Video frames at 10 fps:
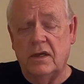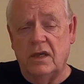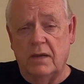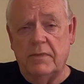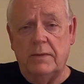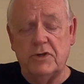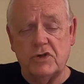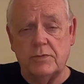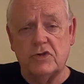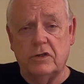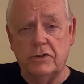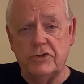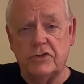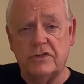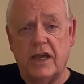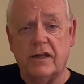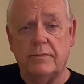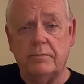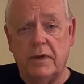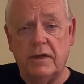and maybe some solutions how
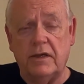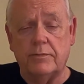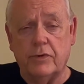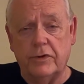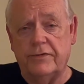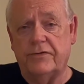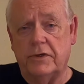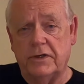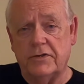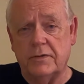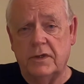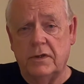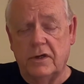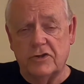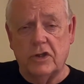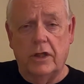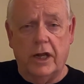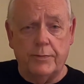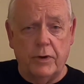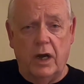to improve things. There's a
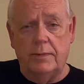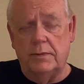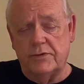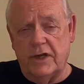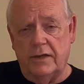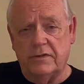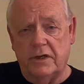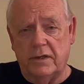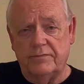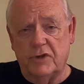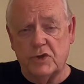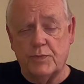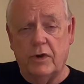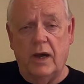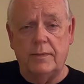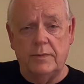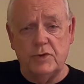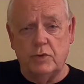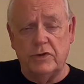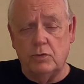lot of problems out there. There's
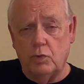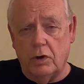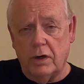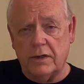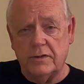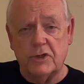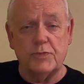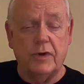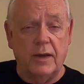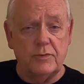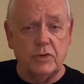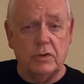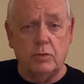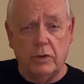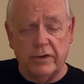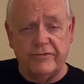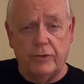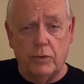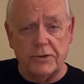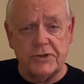problems with the work. There's problems with the
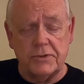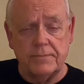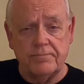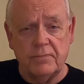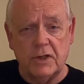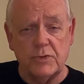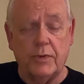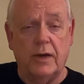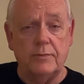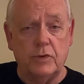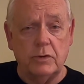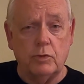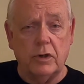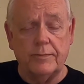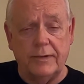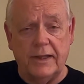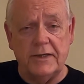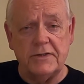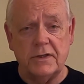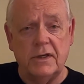workforce. There's problems with the
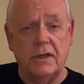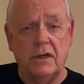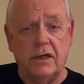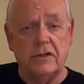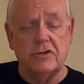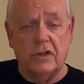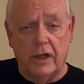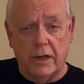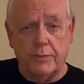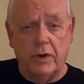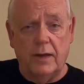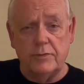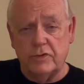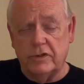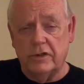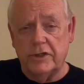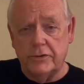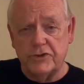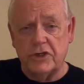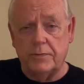workplace. And there's a lot of problems with the
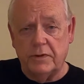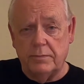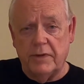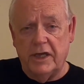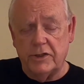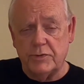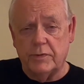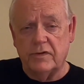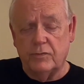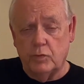leadership and the management of